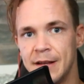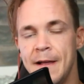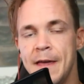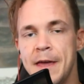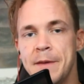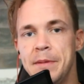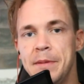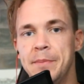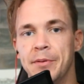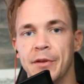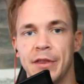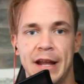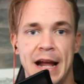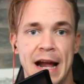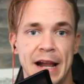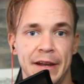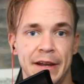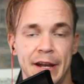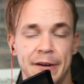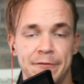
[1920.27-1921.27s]
People that
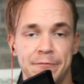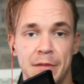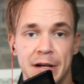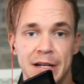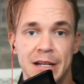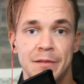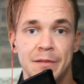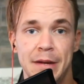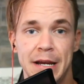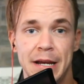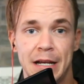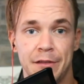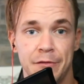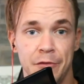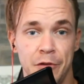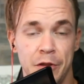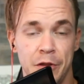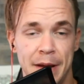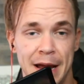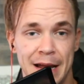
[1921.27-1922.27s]
had enough money to make it
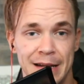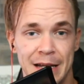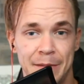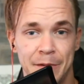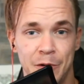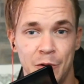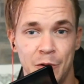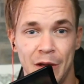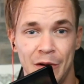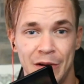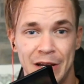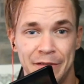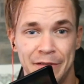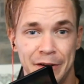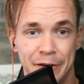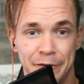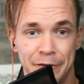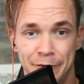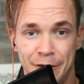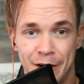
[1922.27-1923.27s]
through the pandemic without giving
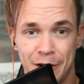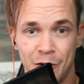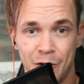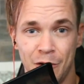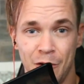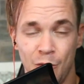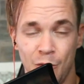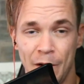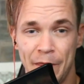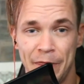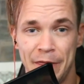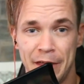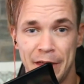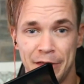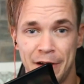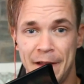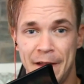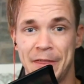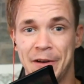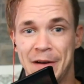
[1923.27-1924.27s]
a fuck what they
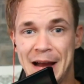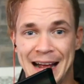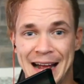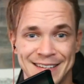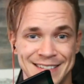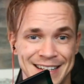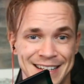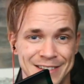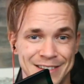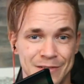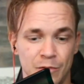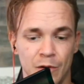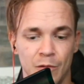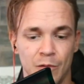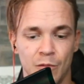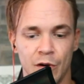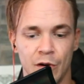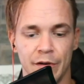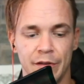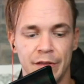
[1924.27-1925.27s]
thought their assets were
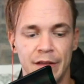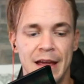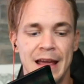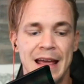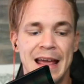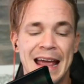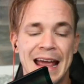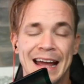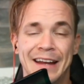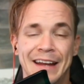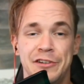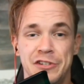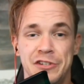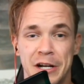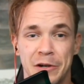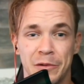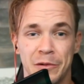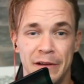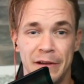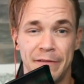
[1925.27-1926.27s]
worth. And
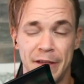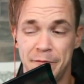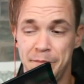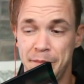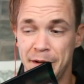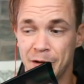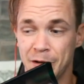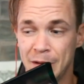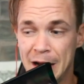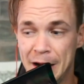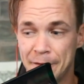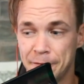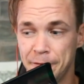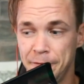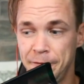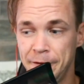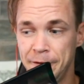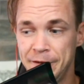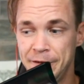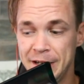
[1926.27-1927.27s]
generally, if they've been around for
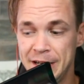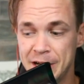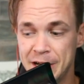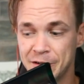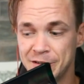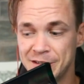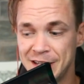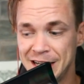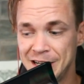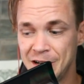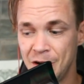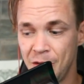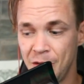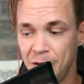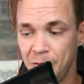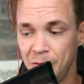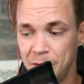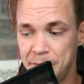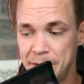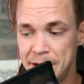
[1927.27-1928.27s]
50 years, they know that
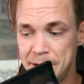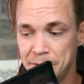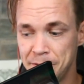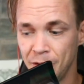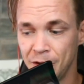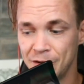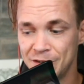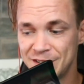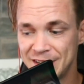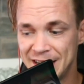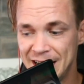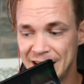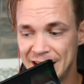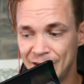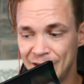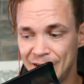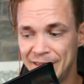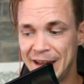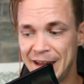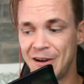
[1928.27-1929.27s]
when people are
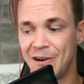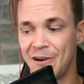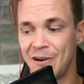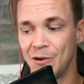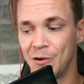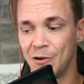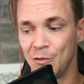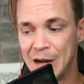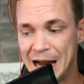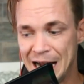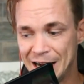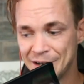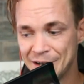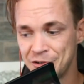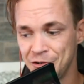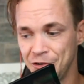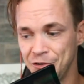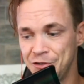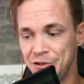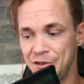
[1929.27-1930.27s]
scared, they are
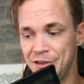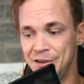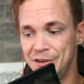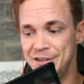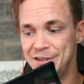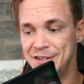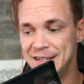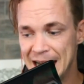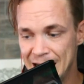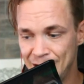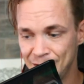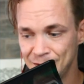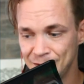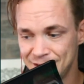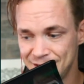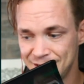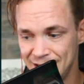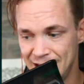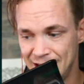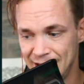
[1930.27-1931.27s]
irrational to the
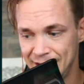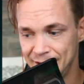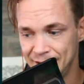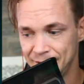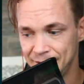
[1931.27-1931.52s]
downside.